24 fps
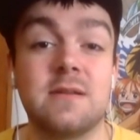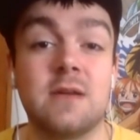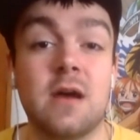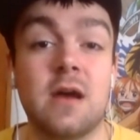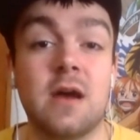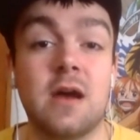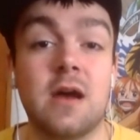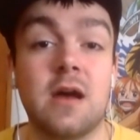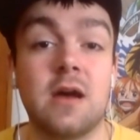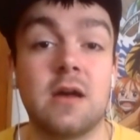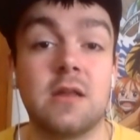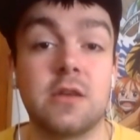
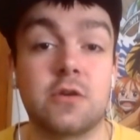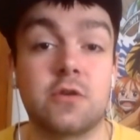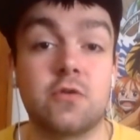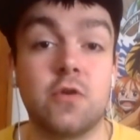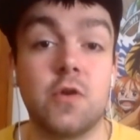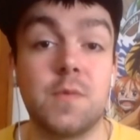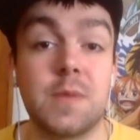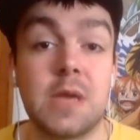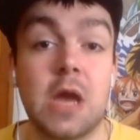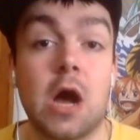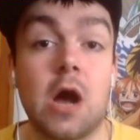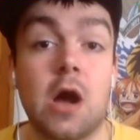the
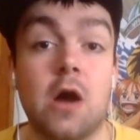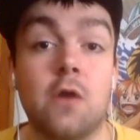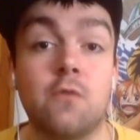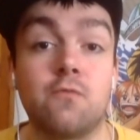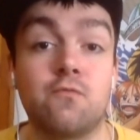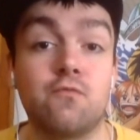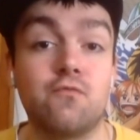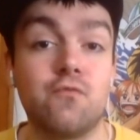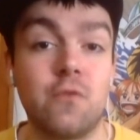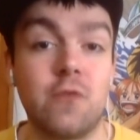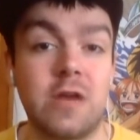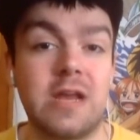Krubi are
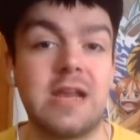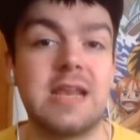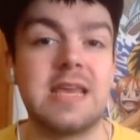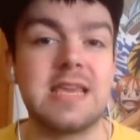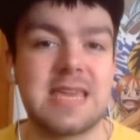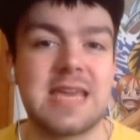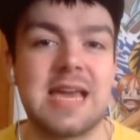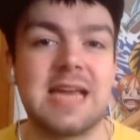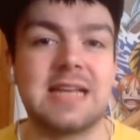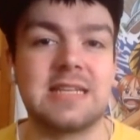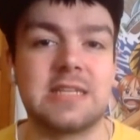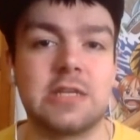really
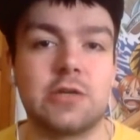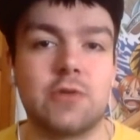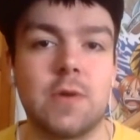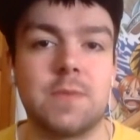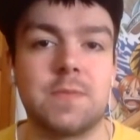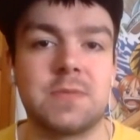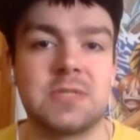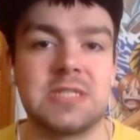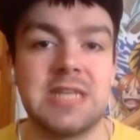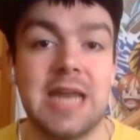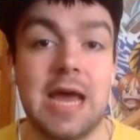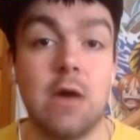getting to
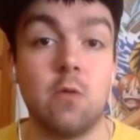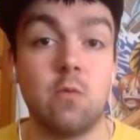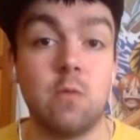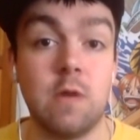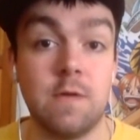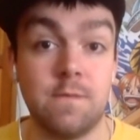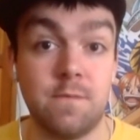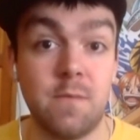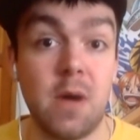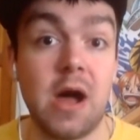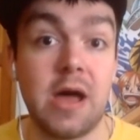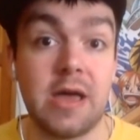grips now
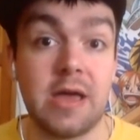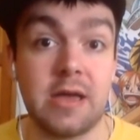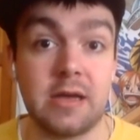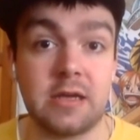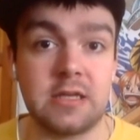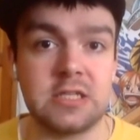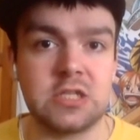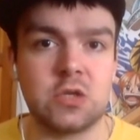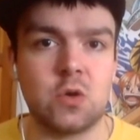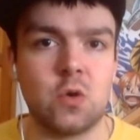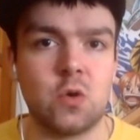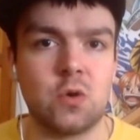with Maya,
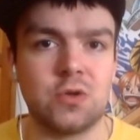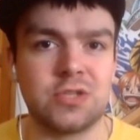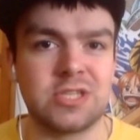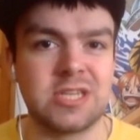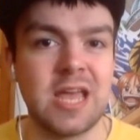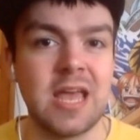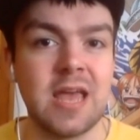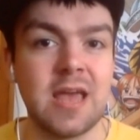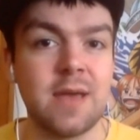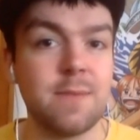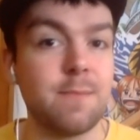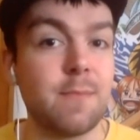because, of course,